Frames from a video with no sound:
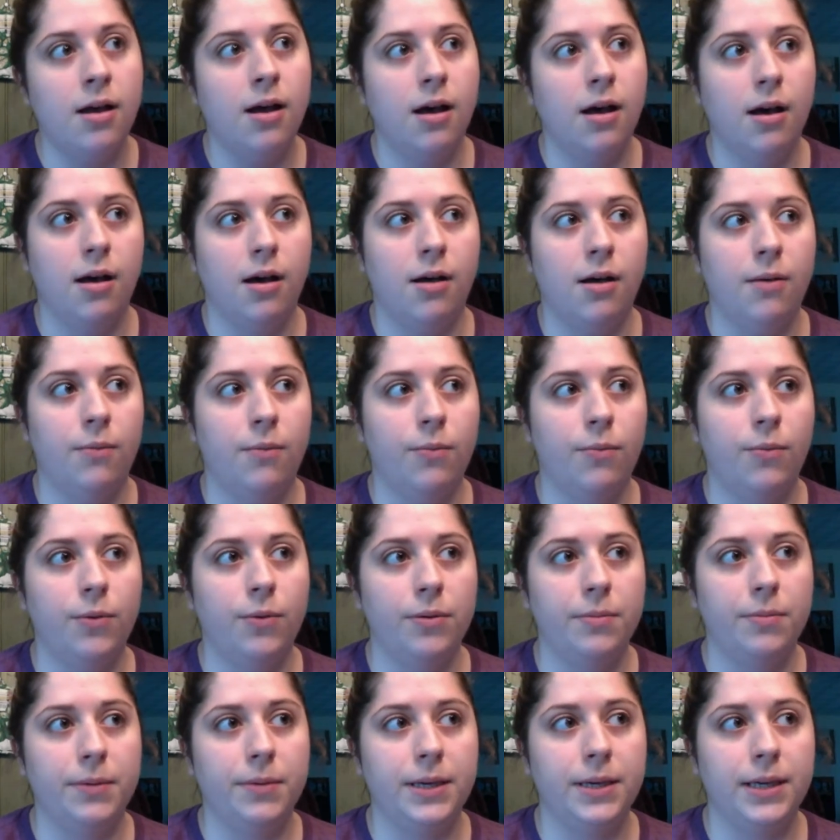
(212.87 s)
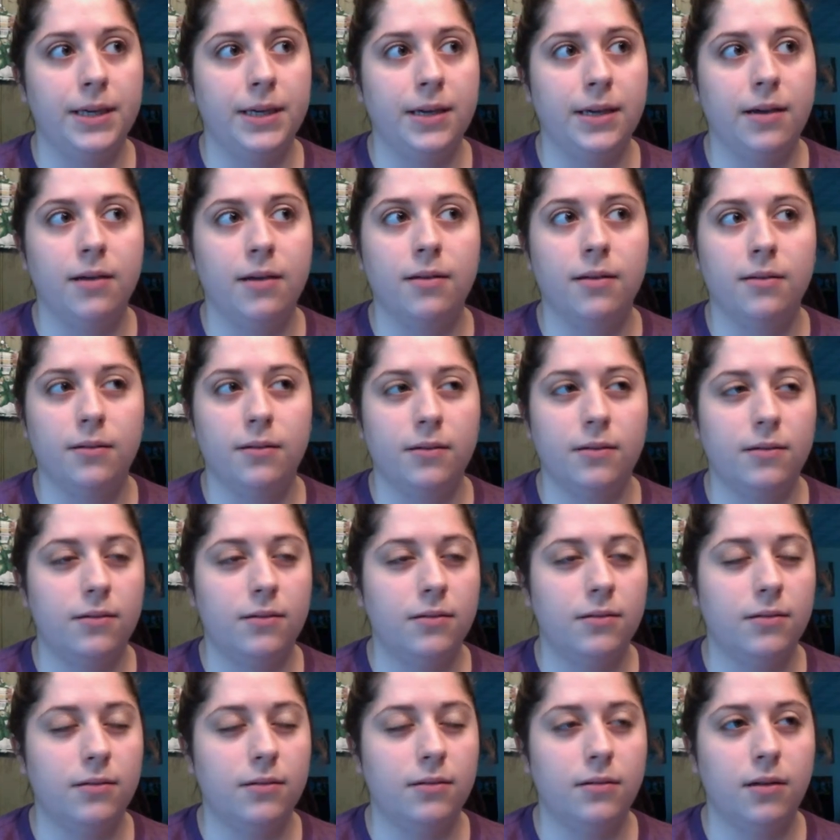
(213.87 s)
would be,
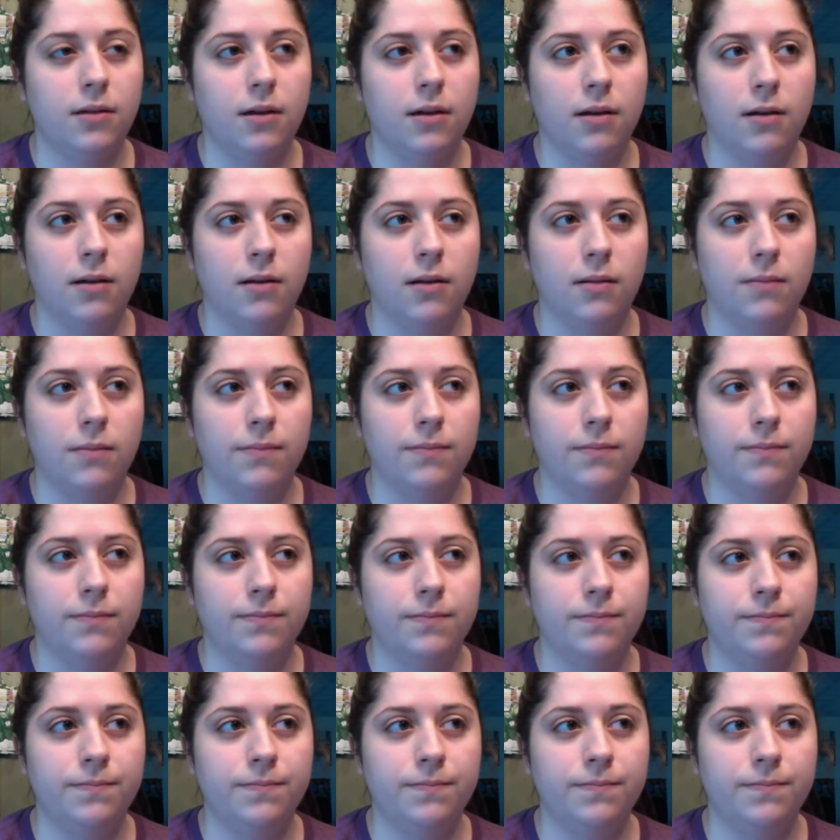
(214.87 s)
um,